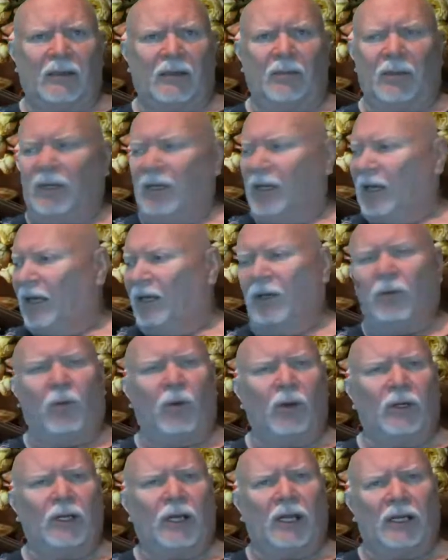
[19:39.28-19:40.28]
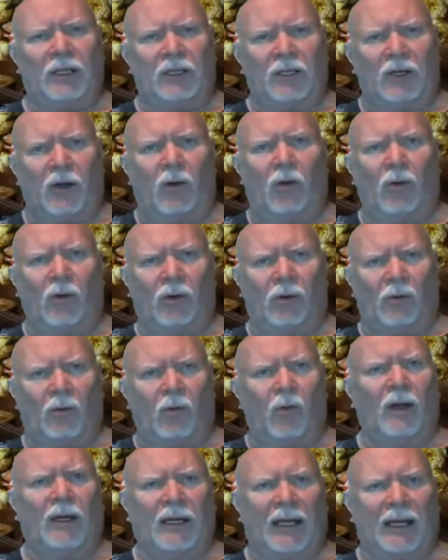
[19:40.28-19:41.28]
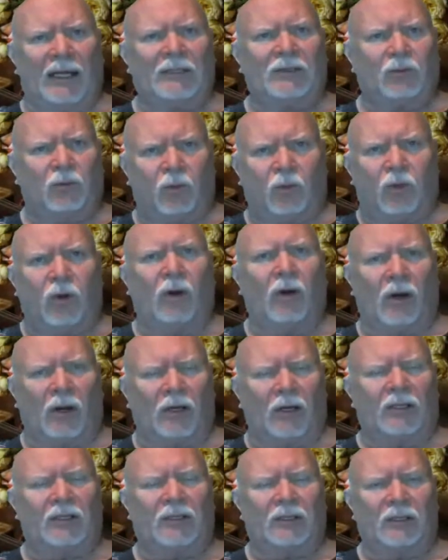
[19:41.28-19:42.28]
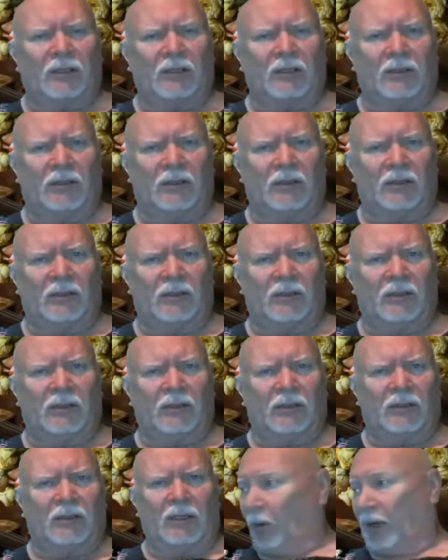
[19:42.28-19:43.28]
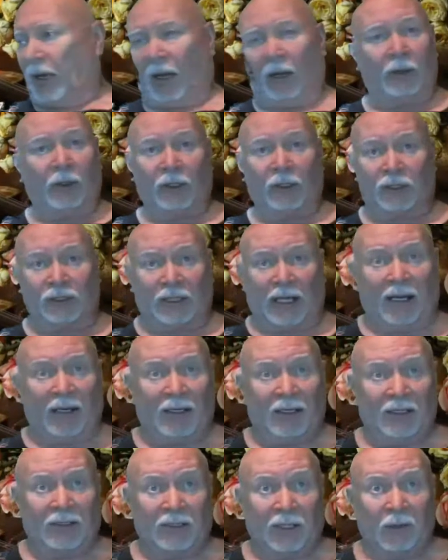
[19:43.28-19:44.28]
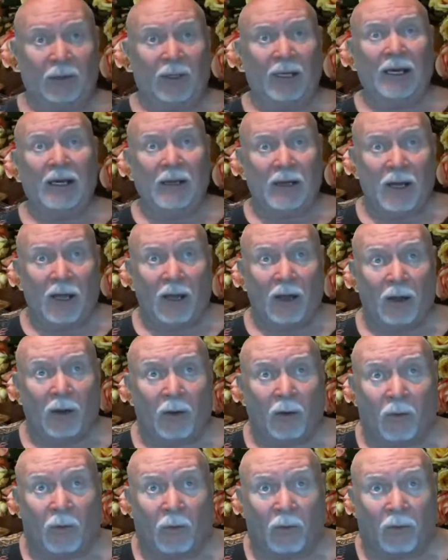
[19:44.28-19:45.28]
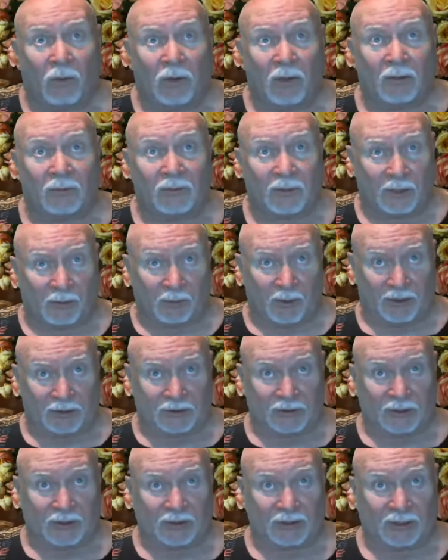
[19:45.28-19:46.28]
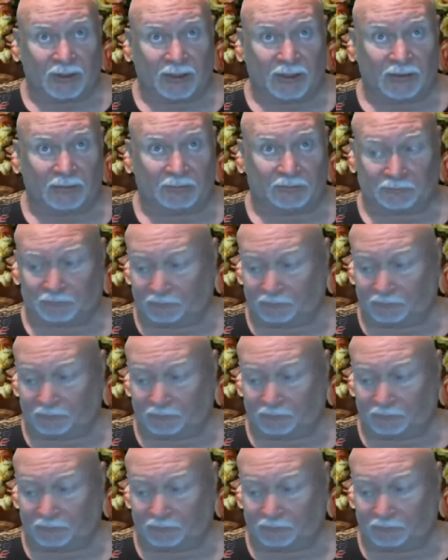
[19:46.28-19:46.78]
But yeah, you want to ignore what has worked. Do we understand it totally? No. They're researching it.